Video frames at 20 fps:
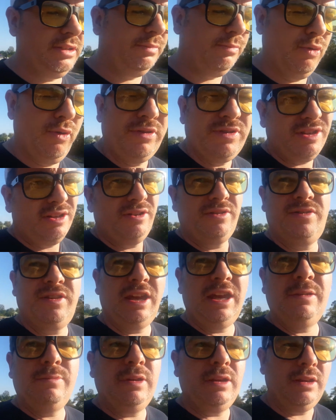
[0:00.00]
sports
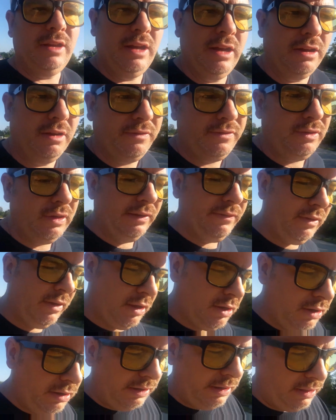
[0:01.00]
entertainment now, if you have to
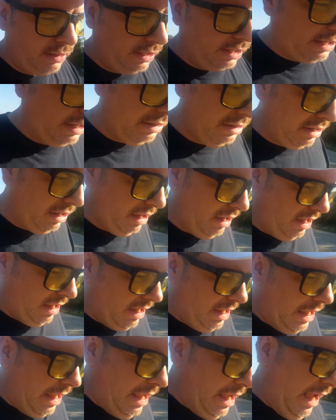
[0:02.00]
call it that.
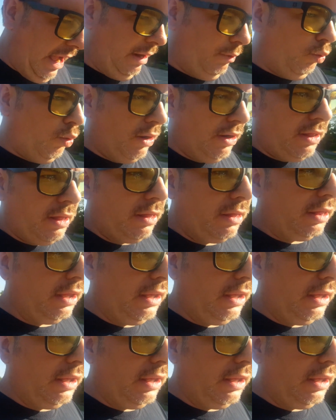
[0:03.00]
And one of the